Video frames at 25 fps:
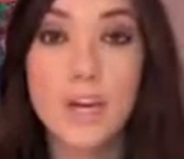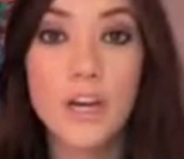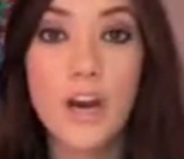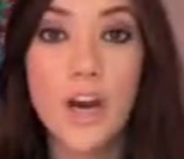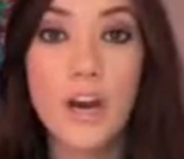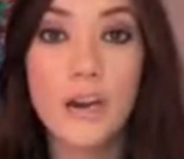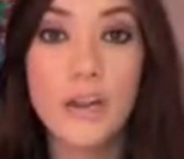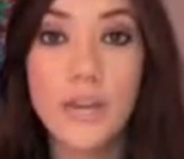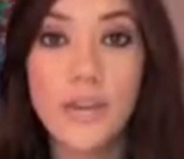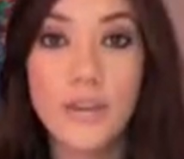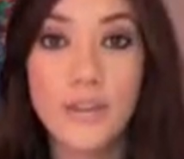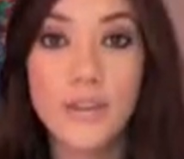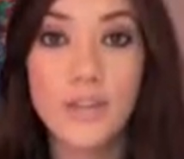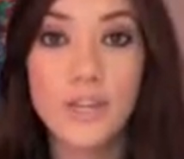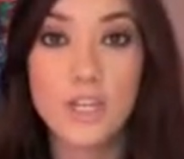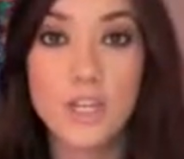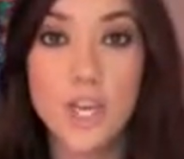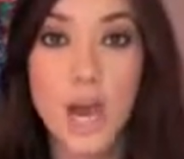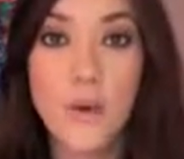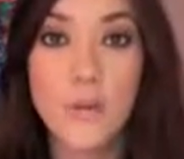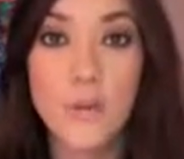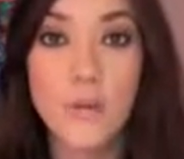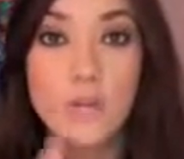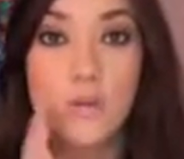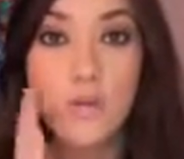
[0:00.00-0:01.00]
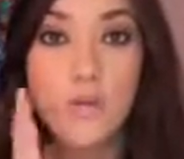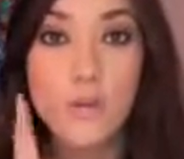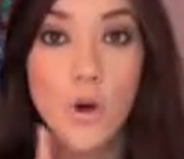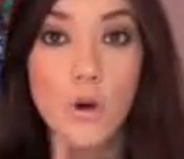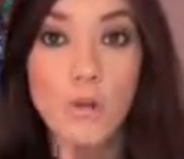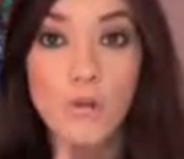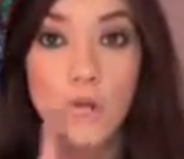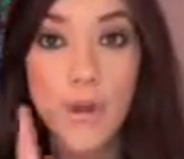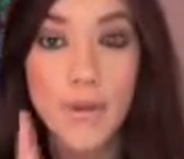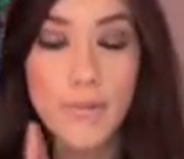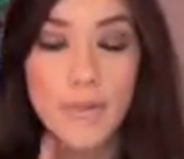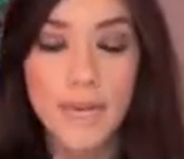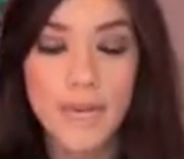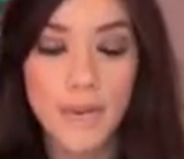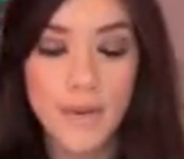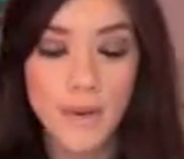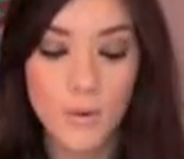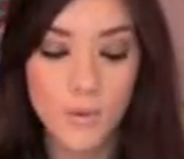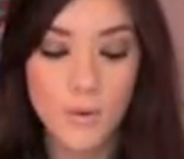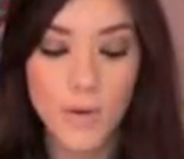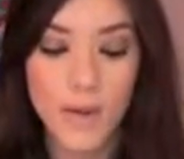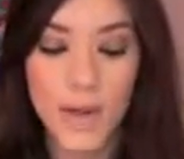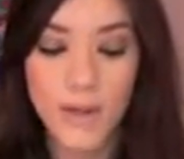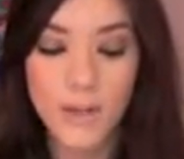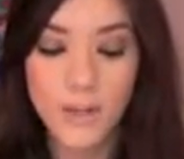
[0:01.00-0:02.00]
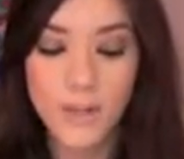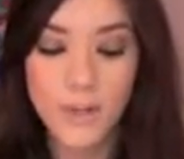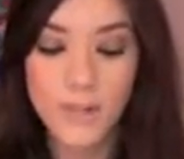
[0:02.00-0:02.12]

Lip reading: it on in the shower. You don't rub it in. What I